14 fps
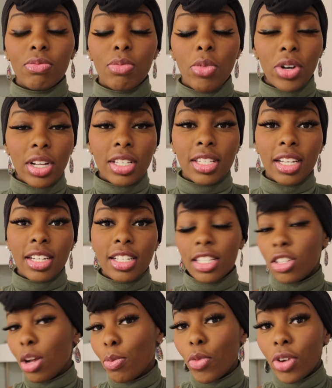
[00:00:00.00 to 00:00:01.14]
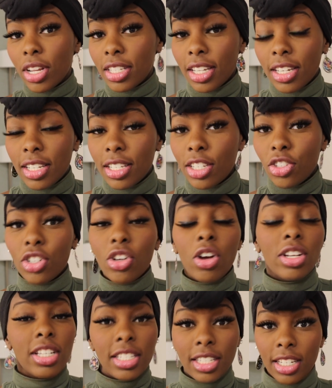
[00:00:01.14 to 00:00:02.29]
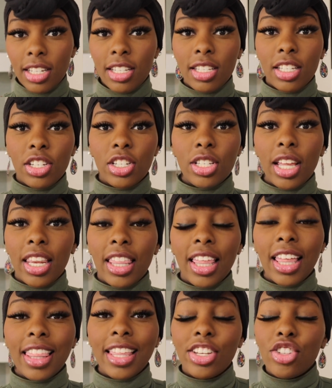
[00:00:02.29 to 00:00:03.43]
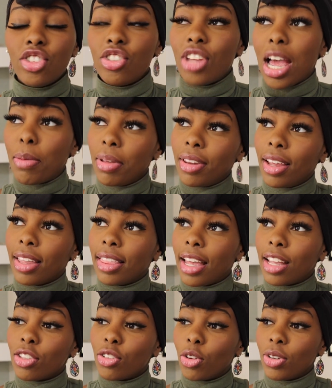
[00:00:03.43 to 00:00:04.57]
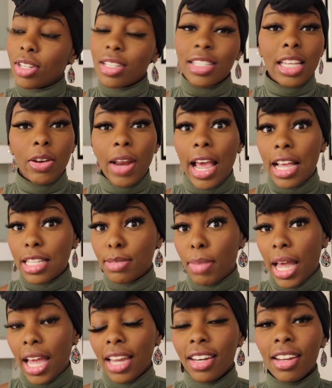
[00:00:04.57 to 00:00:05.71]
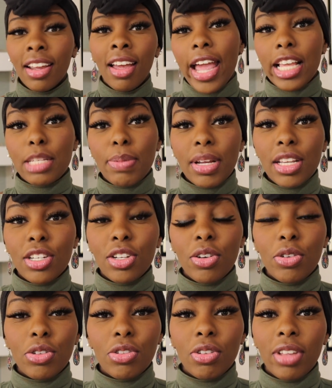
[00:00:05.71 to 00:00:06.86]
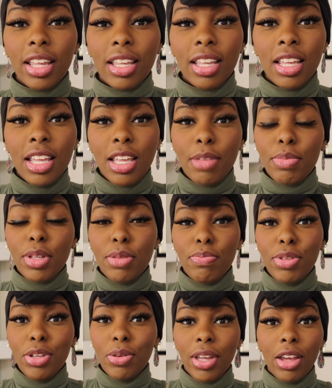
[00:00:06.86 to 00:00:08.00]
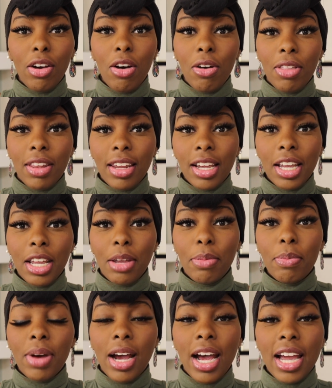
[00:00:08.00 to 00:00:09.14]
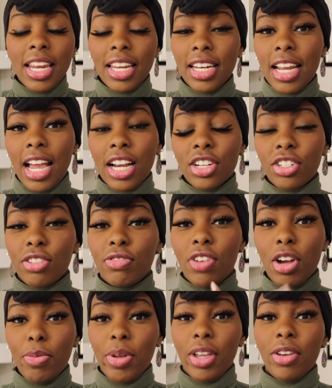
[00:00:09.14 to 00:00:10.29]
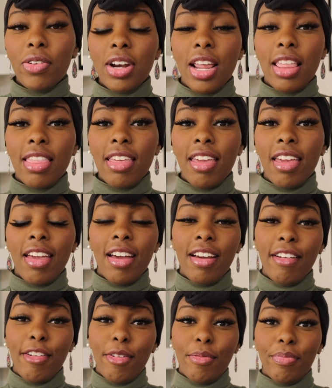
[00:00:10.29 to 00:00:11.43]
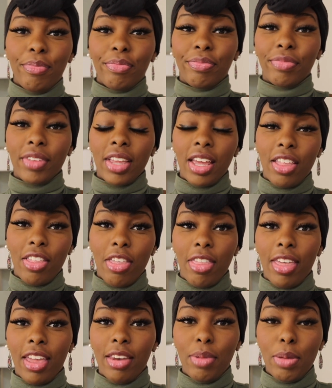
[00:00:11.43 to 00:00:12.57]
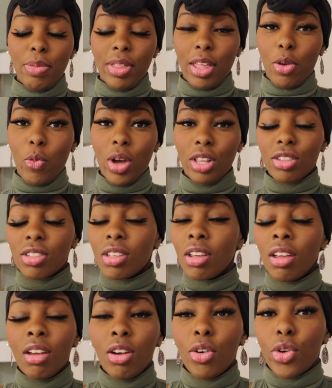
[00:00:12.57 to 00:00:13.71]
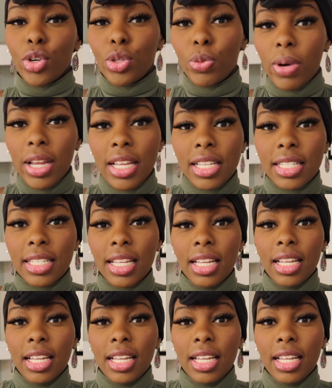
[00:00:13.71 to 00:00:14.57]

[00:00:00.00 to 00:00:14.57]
morning sickness is not morning sickness, it's just all day sickness. I think they just dab it like that so it doesn't sound as bad. I expected to also be puking all the time. I didn't actually vomit or anything, other than maybe like once or twice.